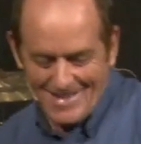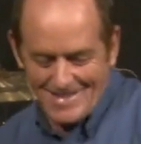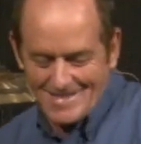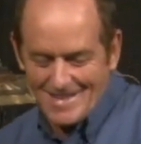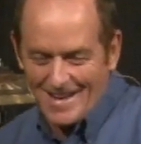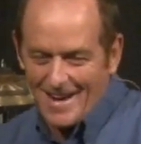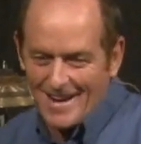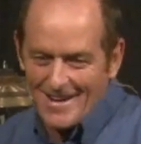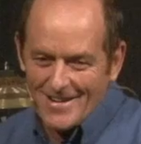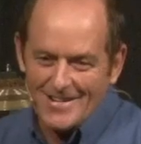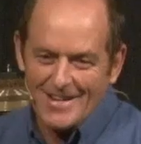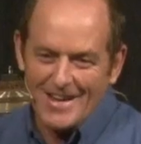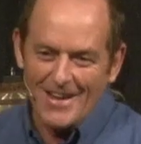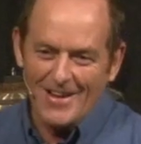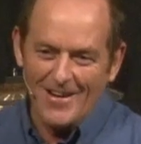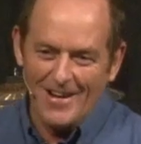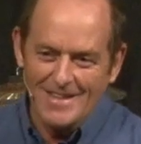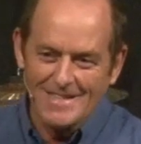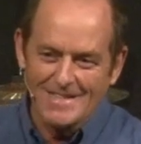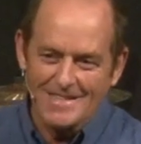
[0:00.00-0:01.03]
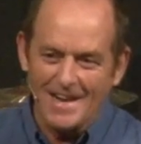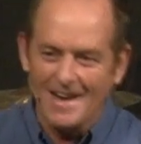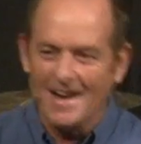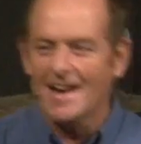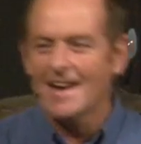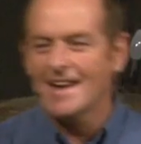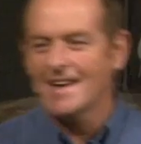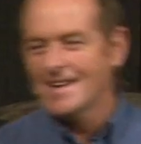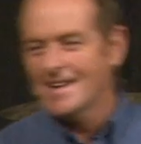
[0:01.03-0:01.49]
So, can I
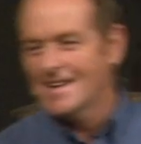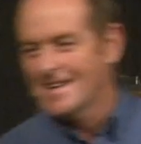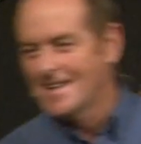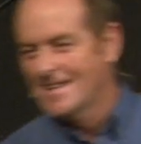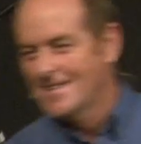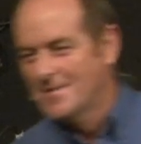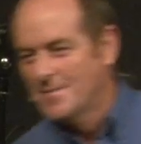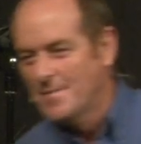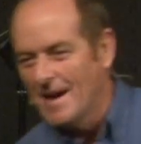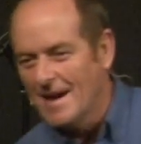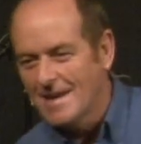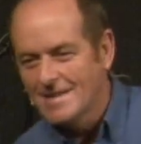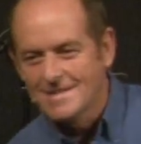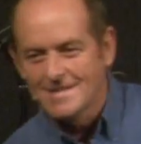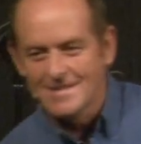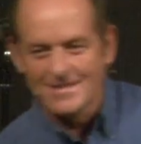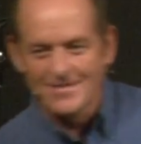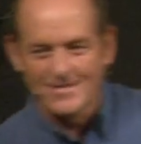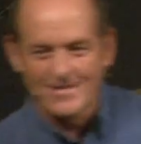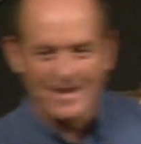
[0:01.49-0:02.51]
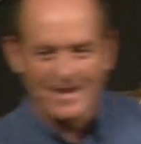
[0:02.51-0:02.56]
say, on the basis of